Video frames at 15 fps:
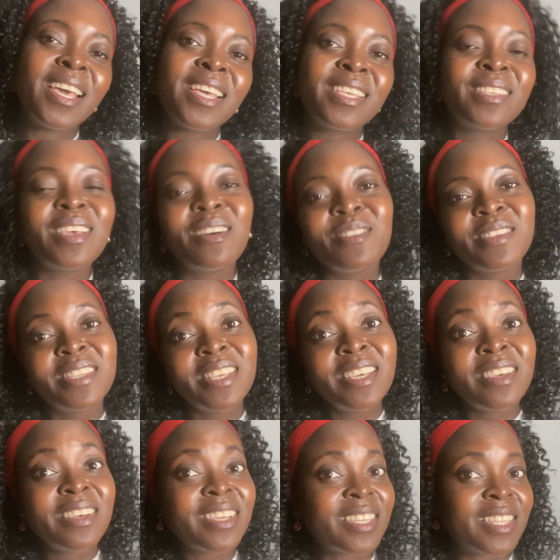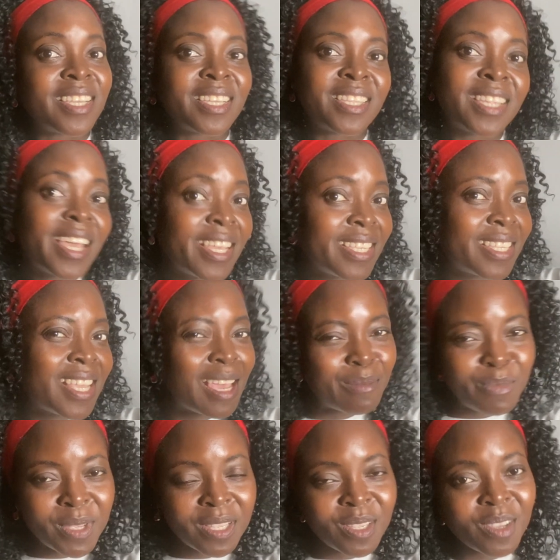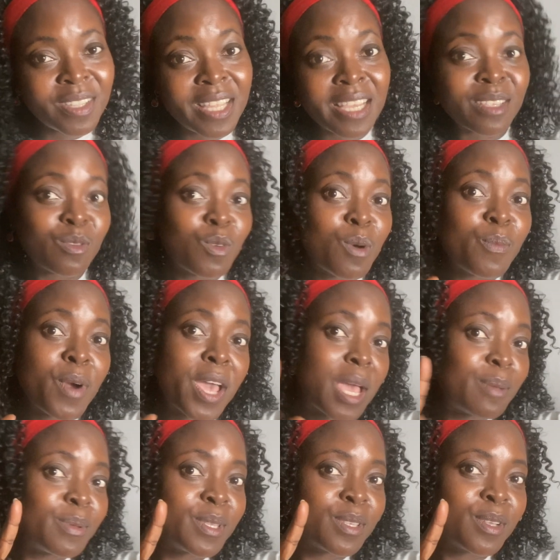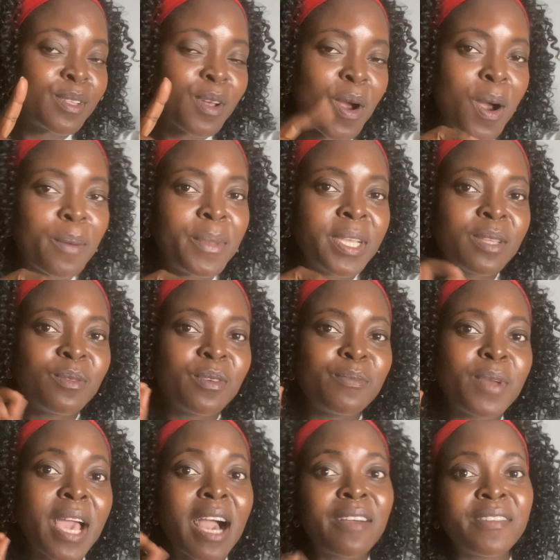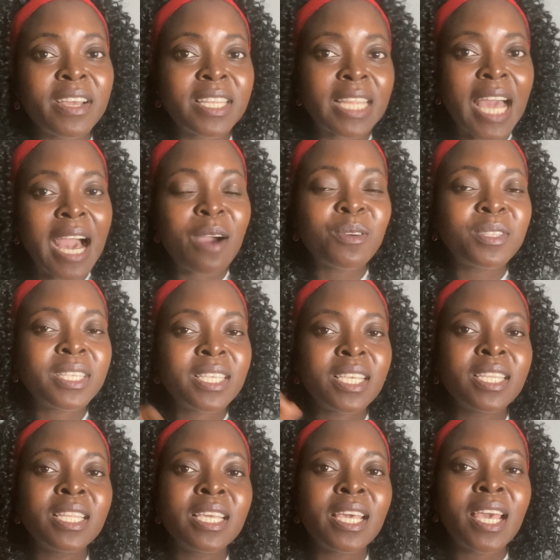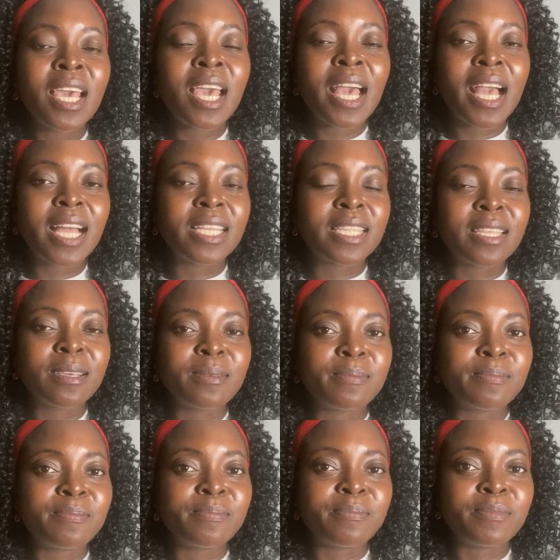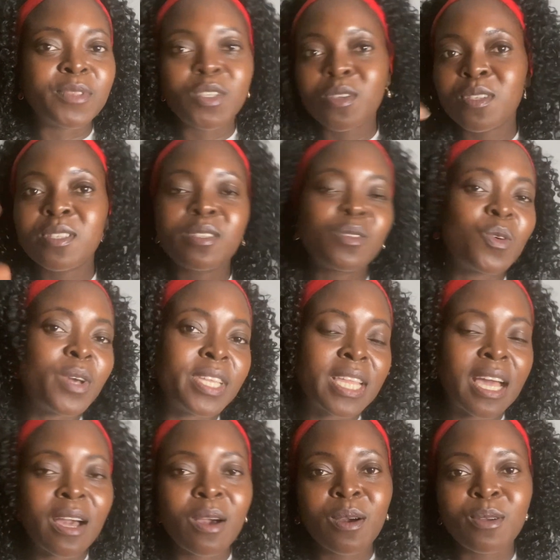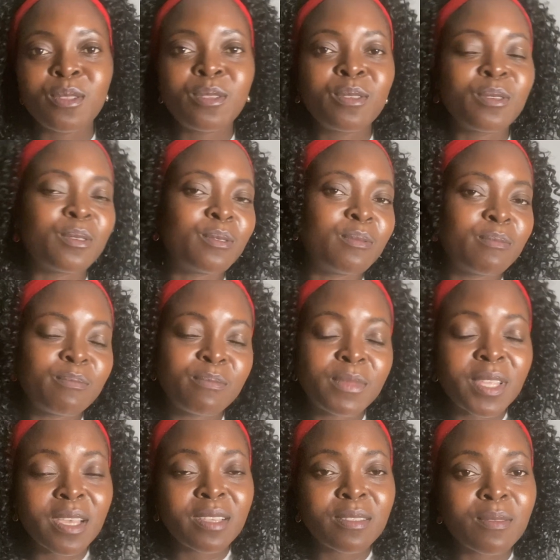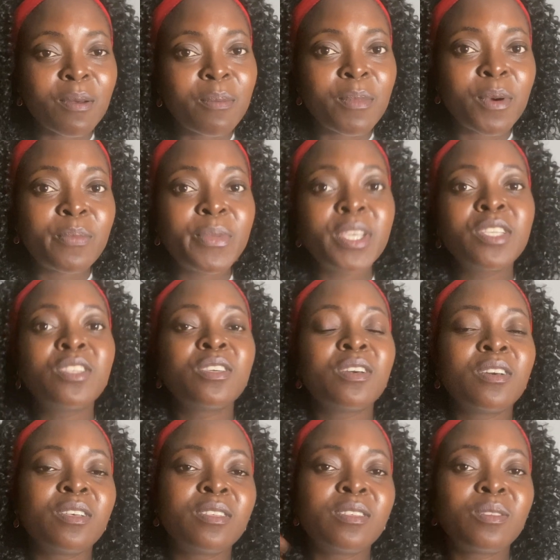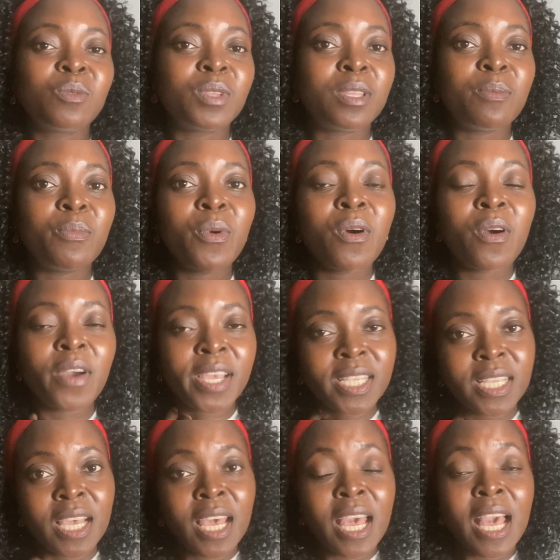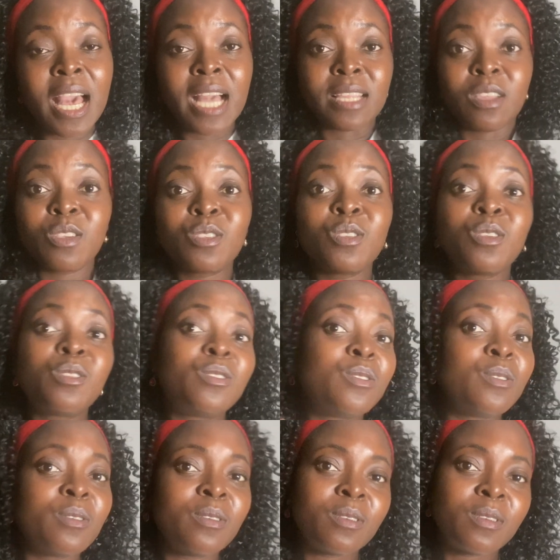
So I'll see you in the next episode. There is one more episode coming. We'll be having an outing and um, just going out to take some more pictures with the boys and also to